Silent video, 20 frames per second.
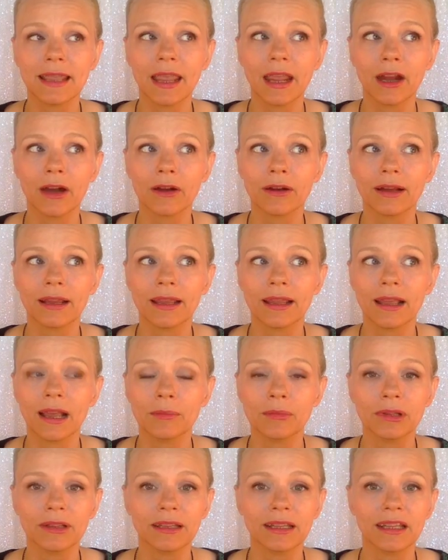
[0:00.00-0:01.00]
carry, I
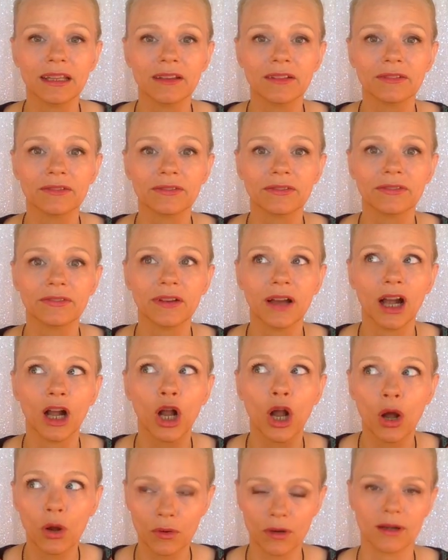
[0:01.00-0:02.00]
believe, a
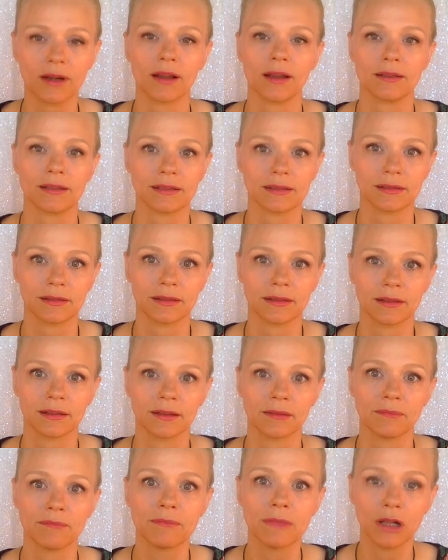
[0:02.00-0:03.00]
coconut
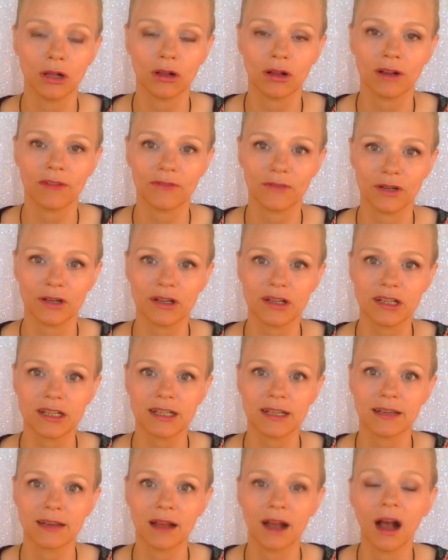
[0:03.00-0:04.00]
milk
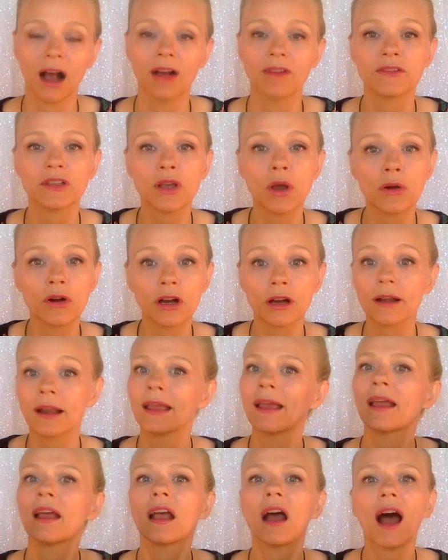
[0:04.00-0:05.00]
version of yogurt.
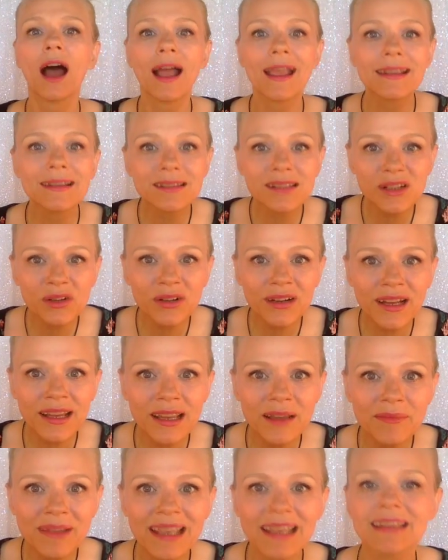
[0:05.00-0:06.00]
Ice
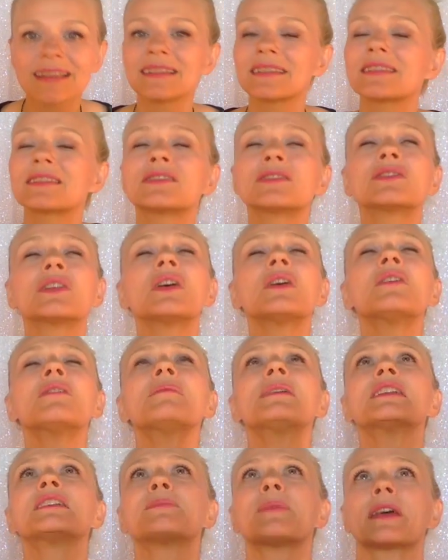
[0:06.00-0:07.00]
cream is so
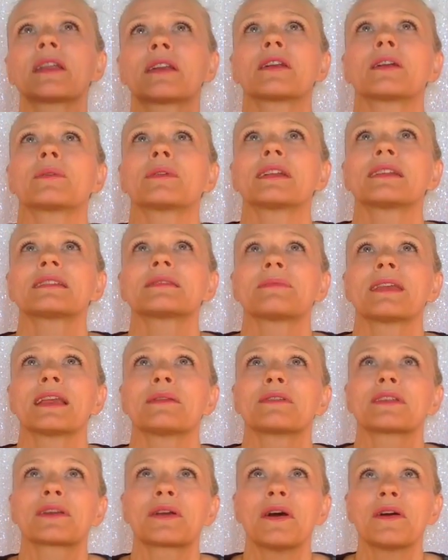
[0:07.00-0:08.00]
much better when it's
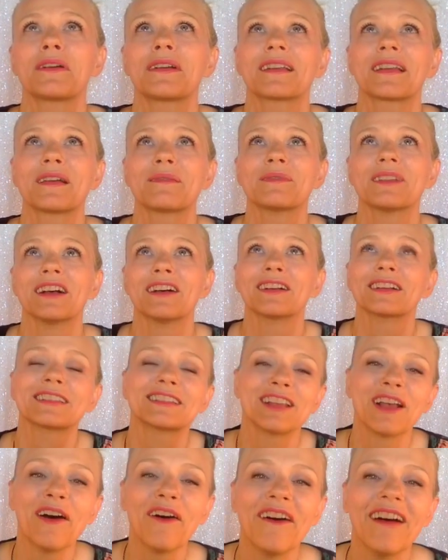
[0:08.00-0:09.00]
made with coconut milk.
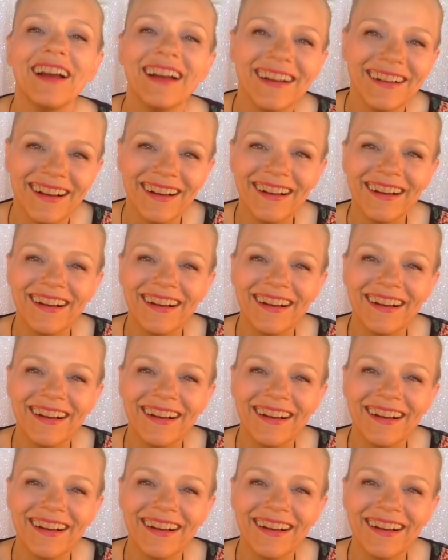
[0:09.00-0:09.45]
So maybe